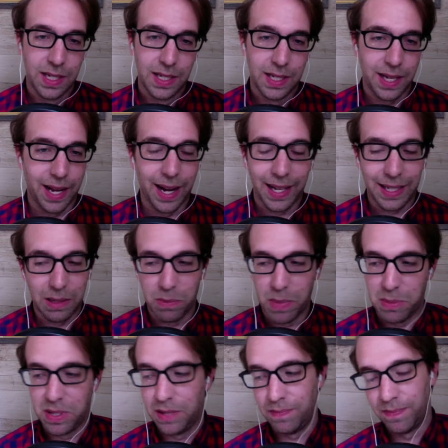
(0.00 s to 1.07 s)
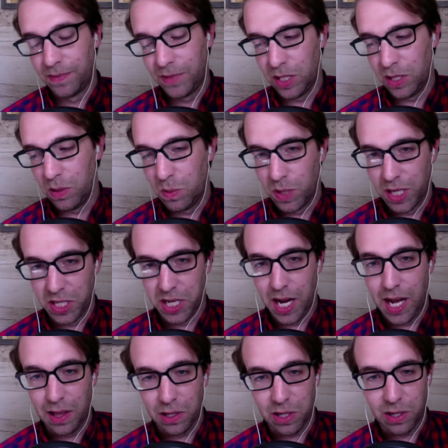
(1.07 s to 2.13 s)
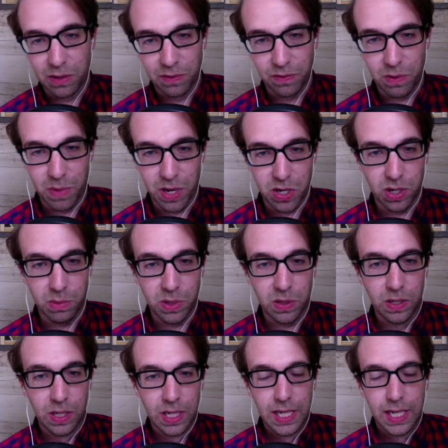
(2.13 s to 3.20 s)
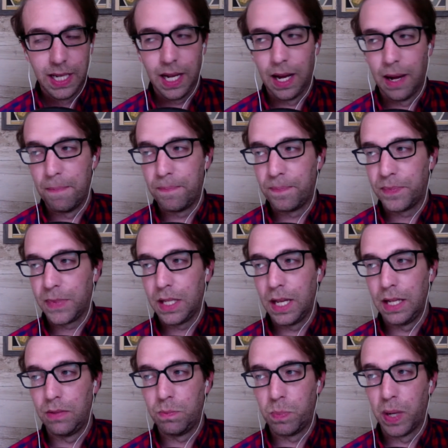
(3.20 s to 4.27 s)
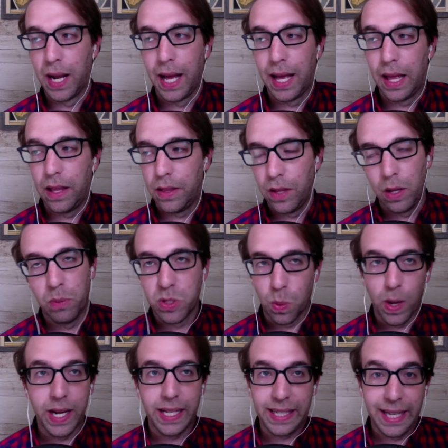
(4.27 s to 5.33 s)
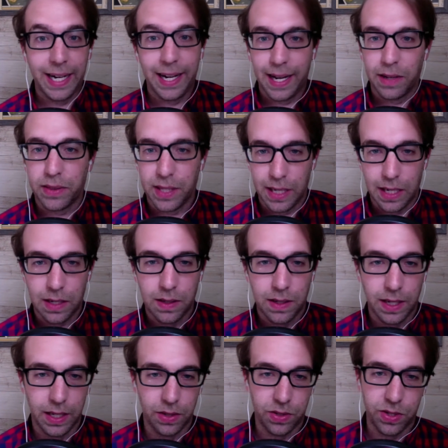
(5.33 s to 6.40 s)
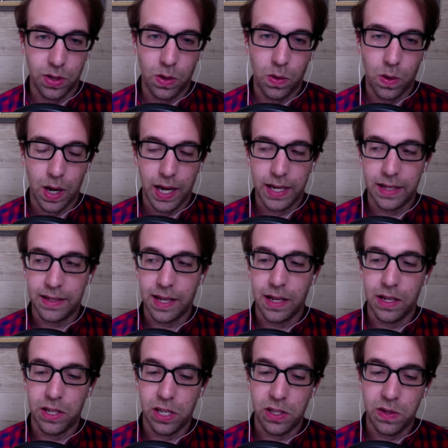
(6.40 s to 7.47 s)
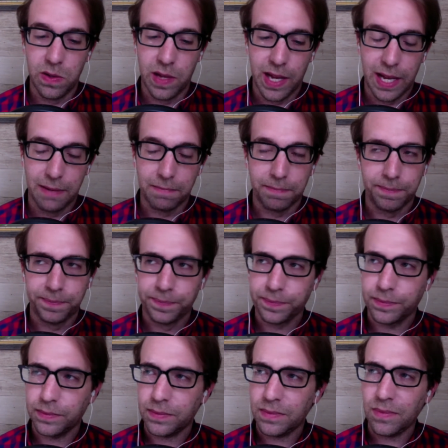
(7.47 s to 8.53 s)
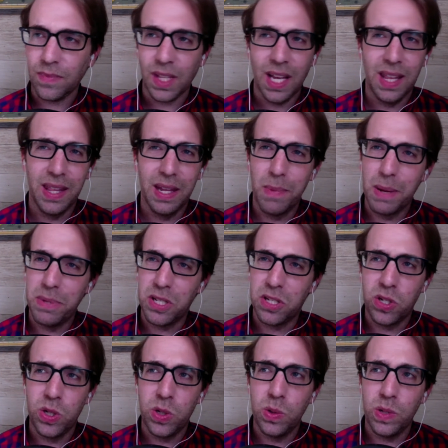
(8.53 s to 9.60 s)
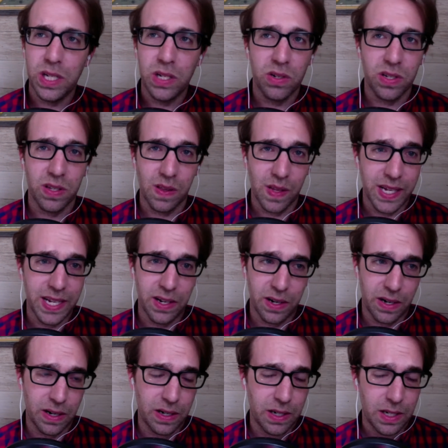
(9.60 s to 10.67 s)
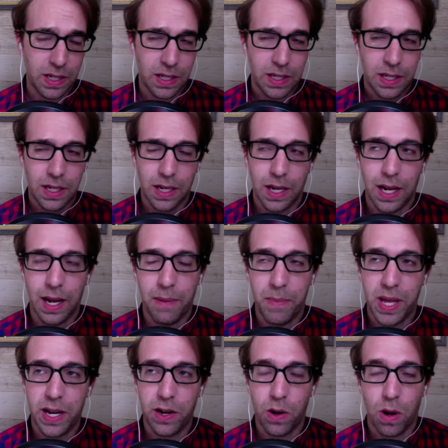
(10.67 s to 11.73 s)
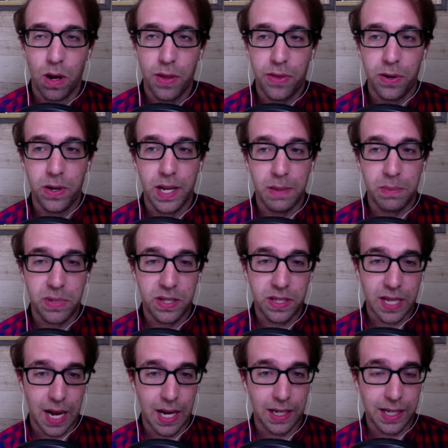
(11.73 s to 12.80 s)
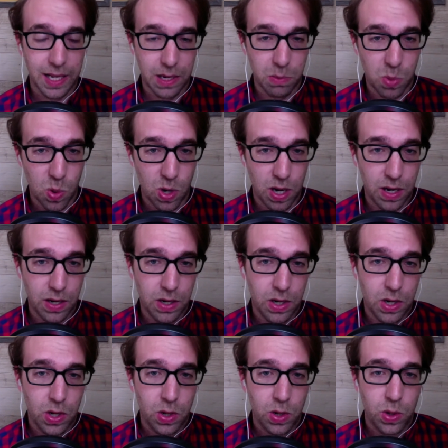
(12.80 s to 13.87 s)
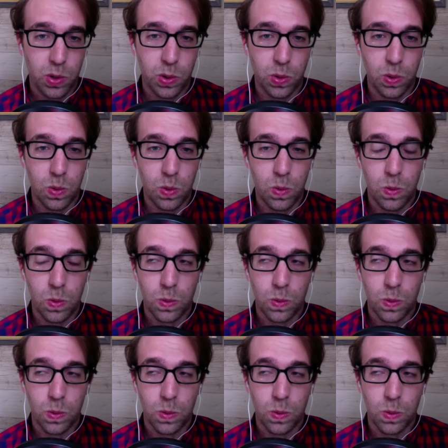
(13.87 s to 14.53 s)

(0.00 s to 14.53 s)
and I get maybe $1 for my trouble. But it was a way to get it out there, and so I decided to do that. And then maybe 2 years later, I met an author named Scott Kennemore, who